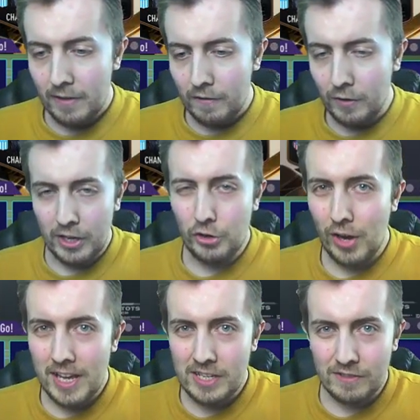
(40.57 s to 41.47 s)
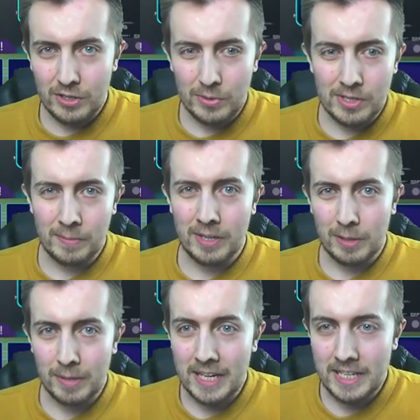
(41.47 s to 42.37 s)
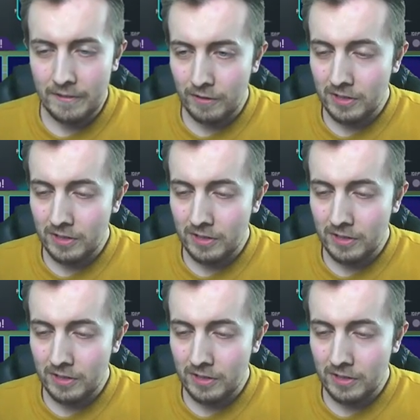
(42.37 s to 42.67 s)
fully creative and doing something completely different.